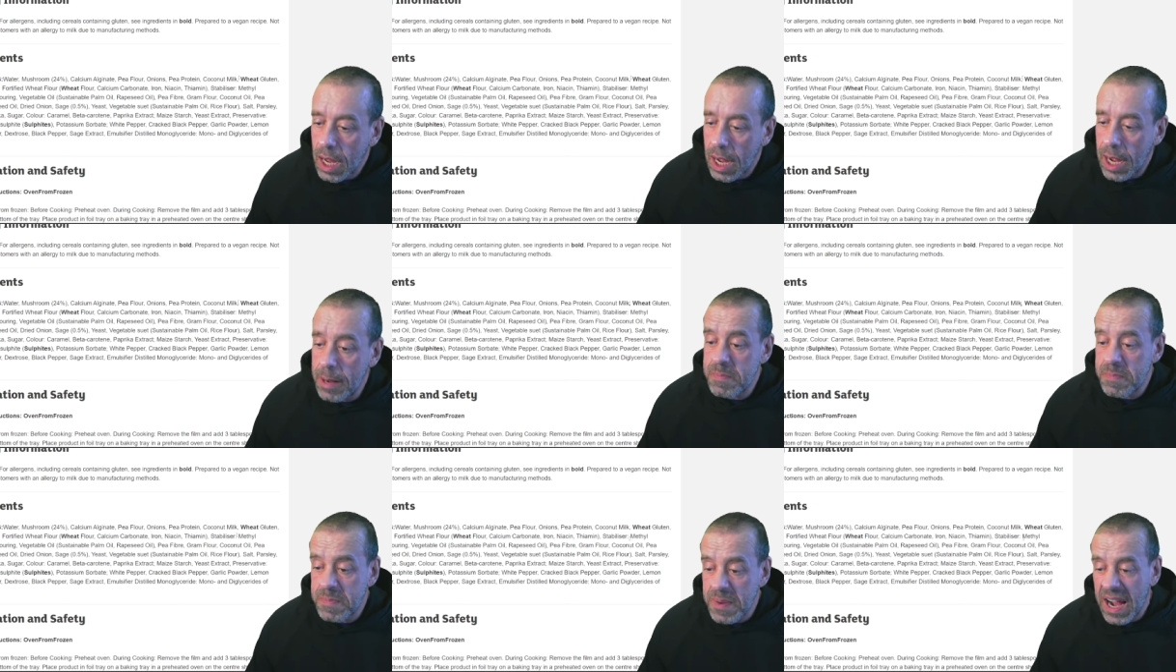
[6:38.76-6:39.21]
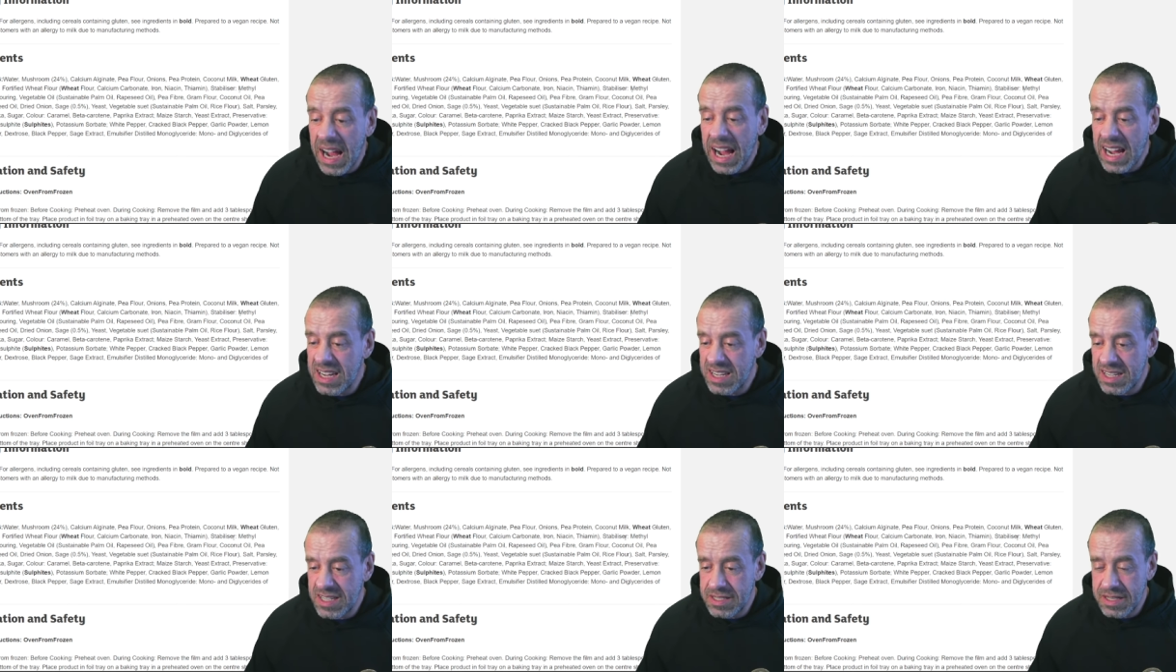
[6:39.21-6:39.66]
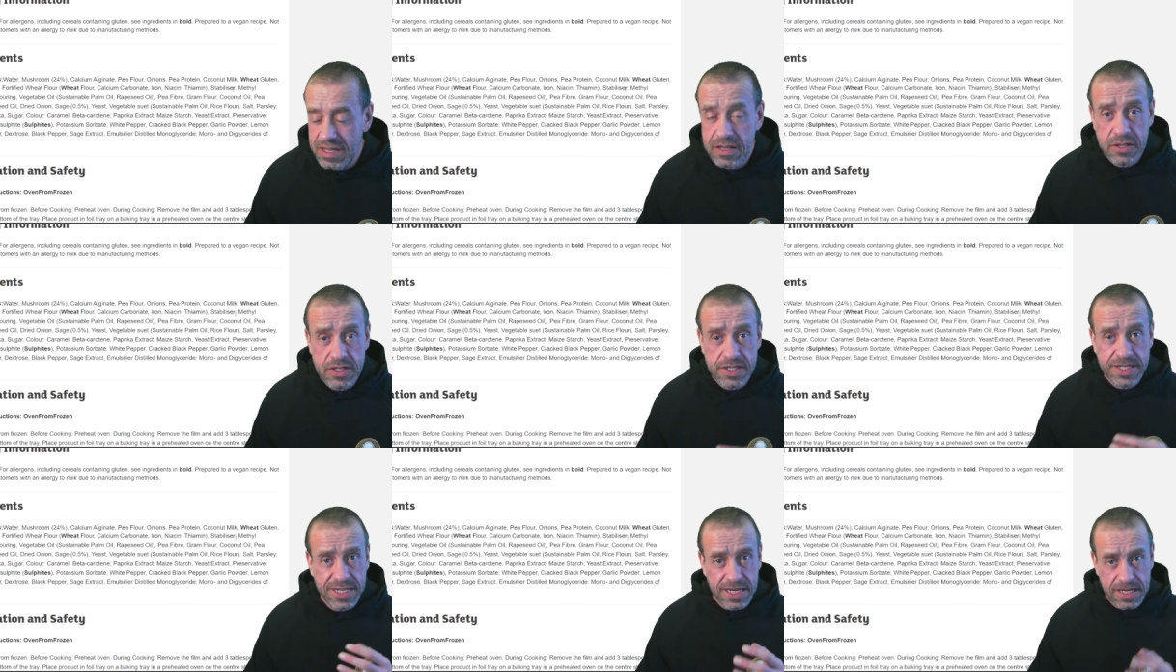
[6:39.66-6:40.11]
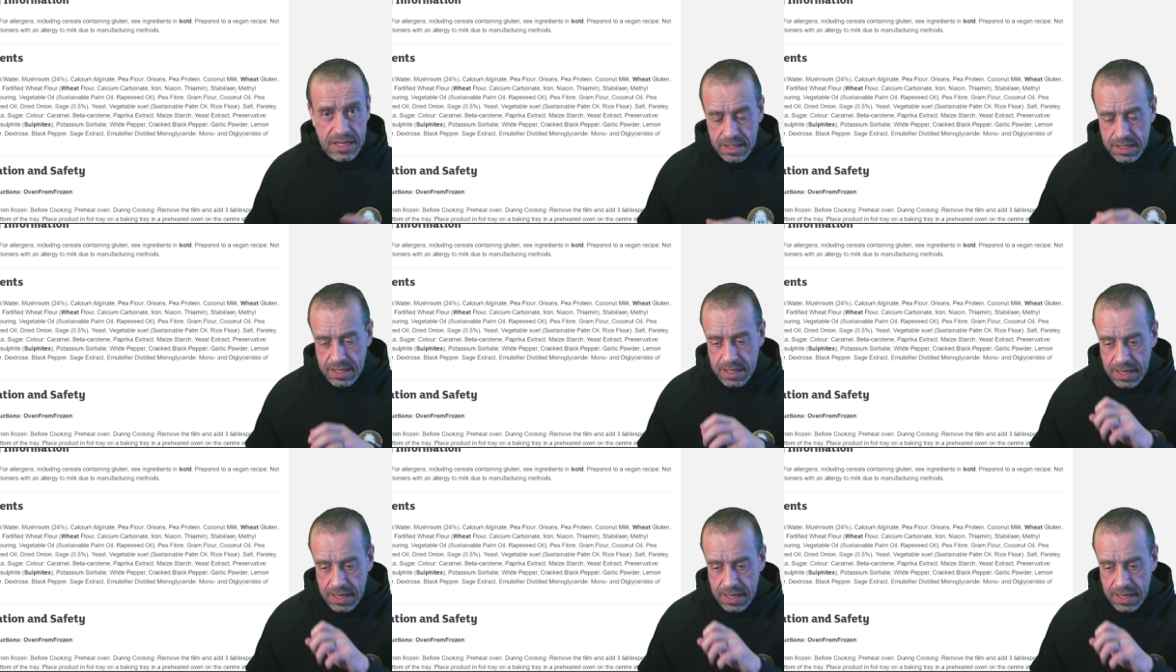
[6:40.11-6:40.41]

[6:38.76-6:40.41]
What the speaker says: But you'll see that